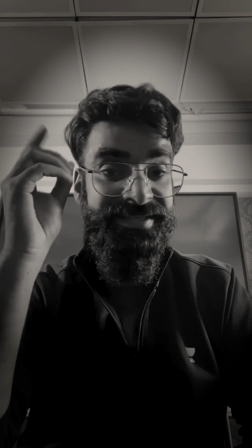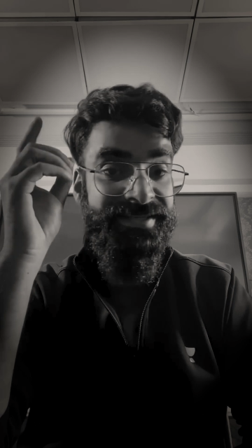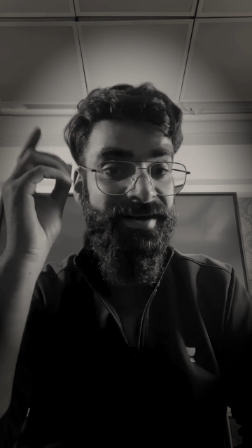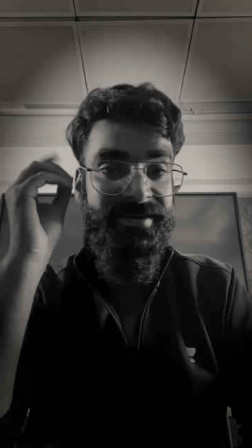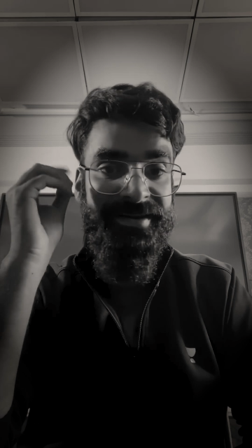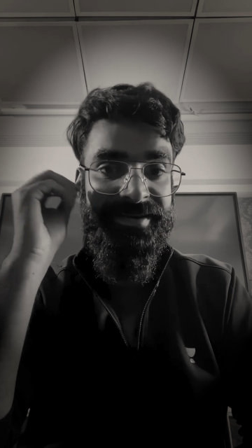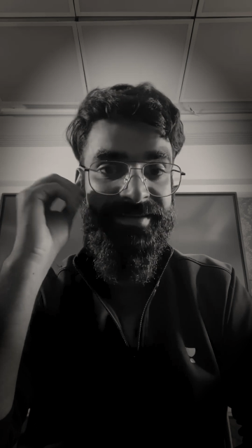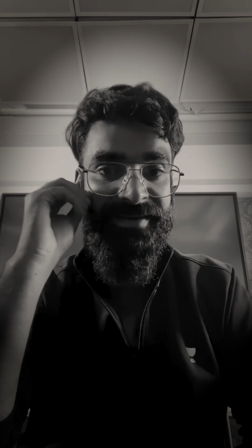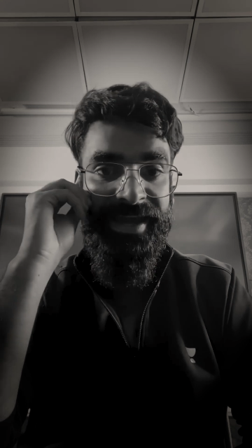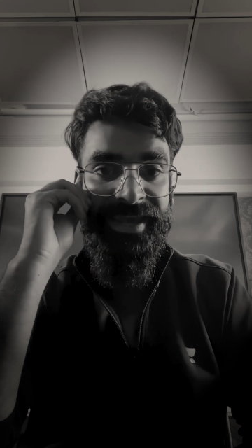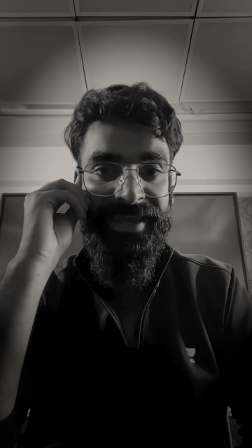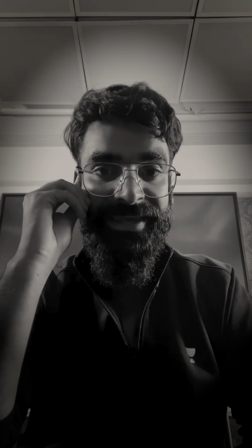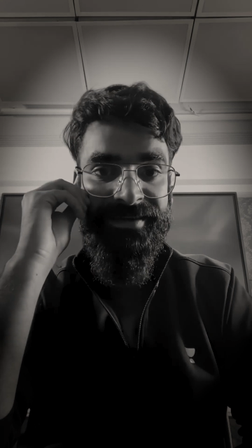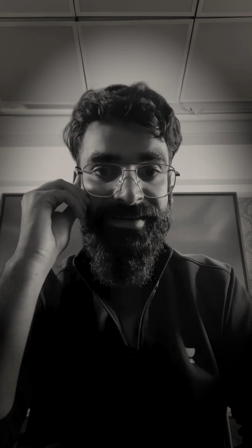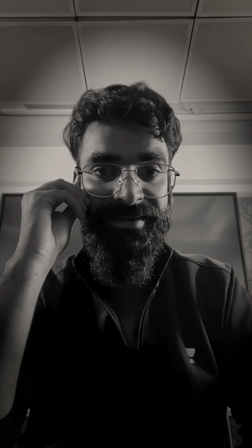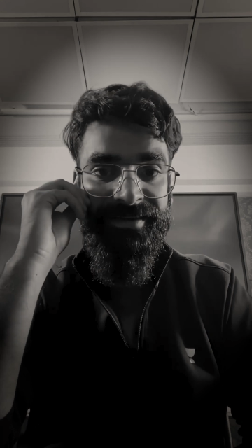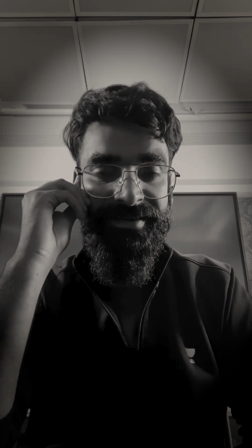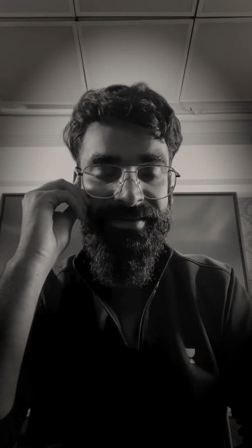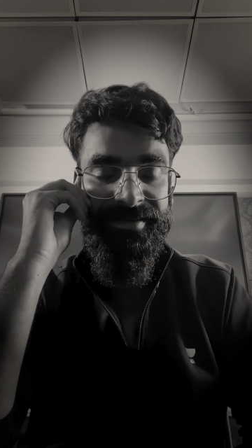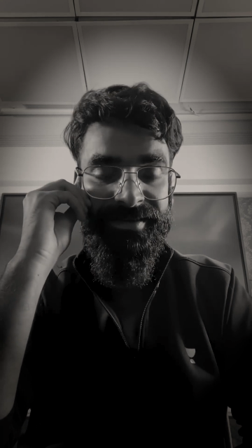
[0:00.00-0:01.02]
started crying.
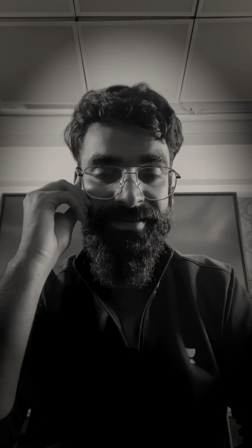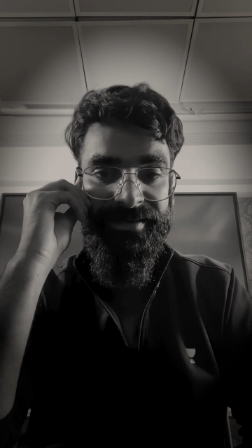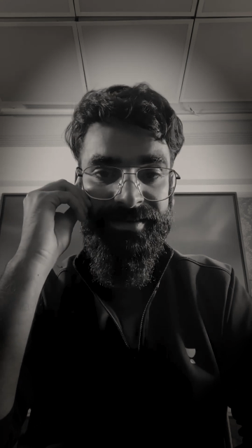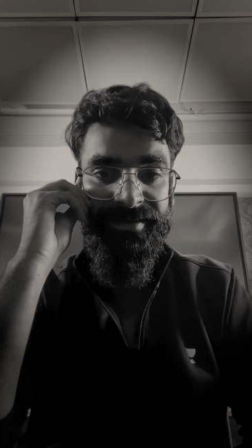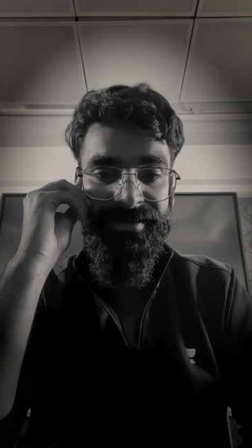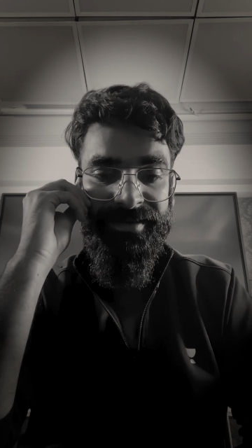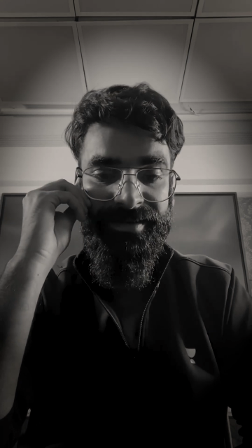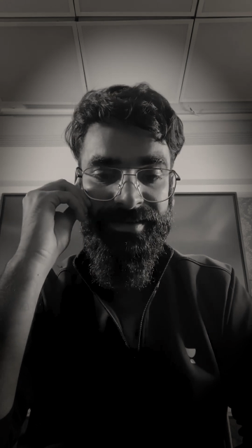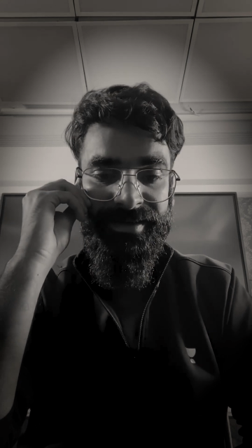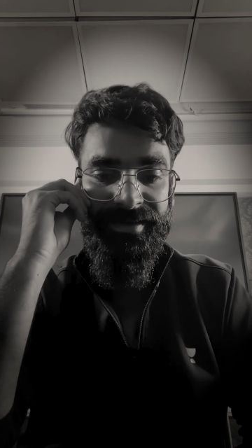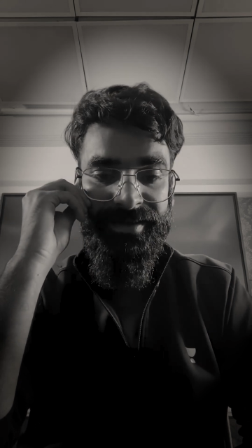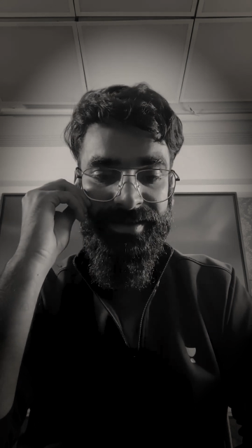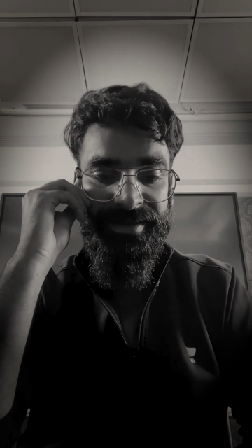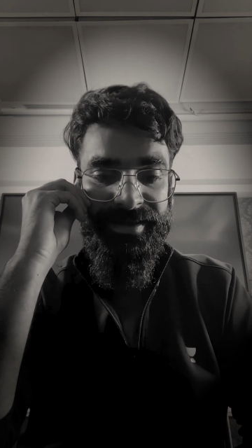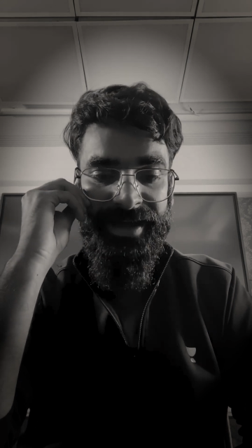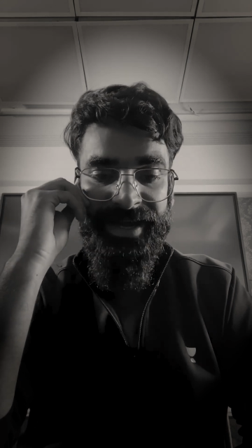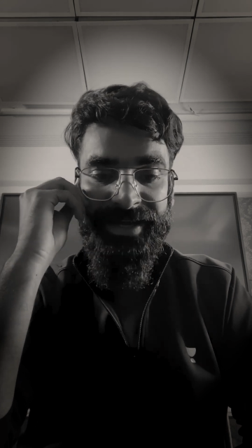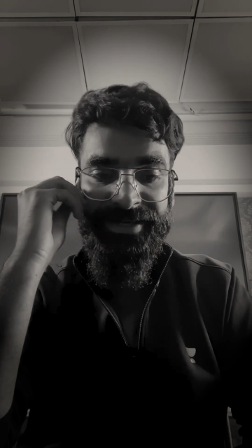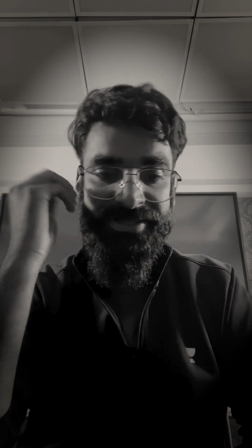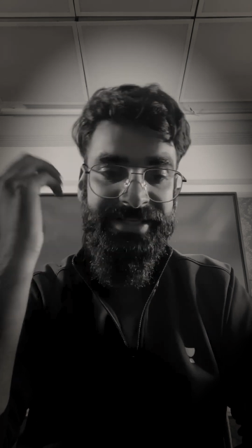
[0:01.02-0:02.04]

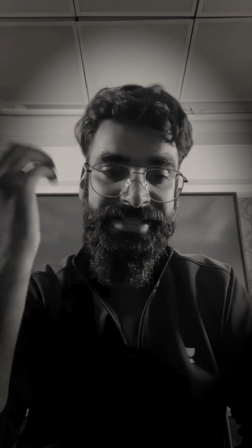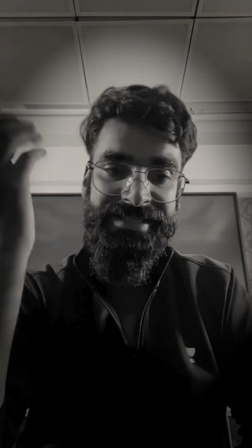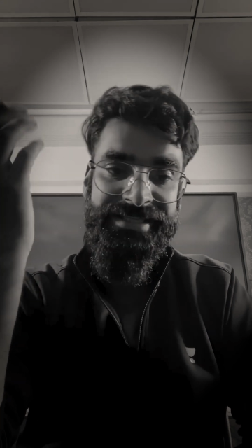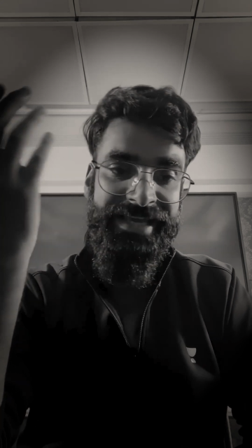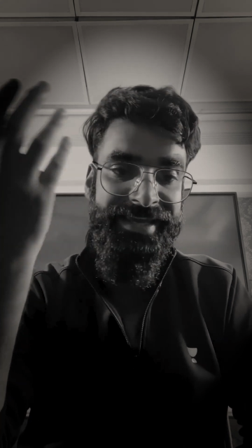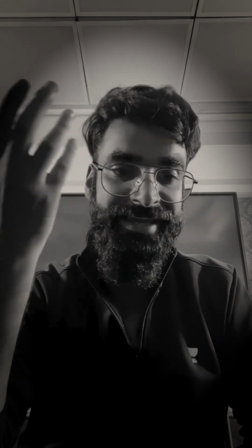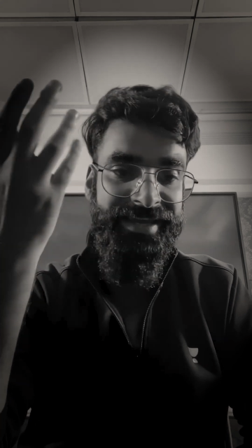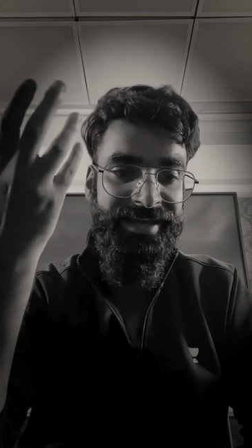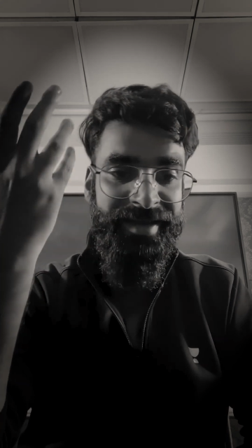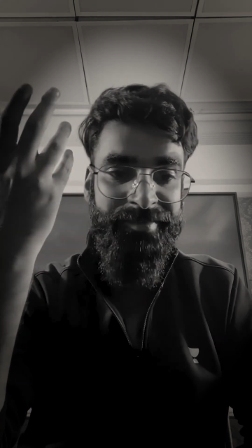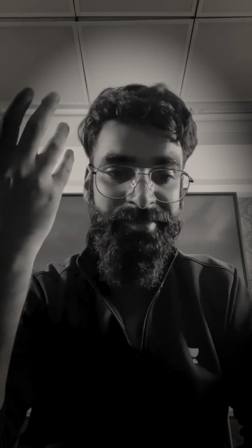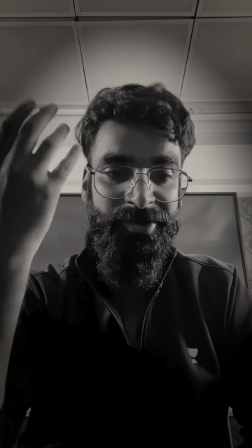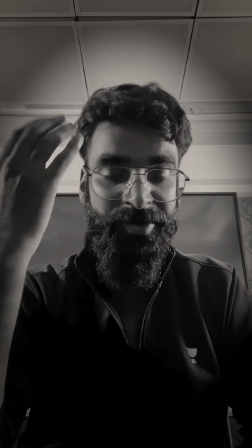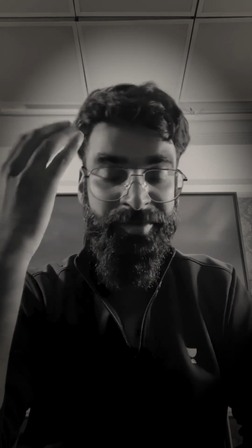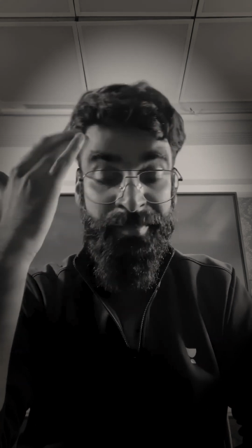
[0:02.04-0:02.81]
And she's like, I'm your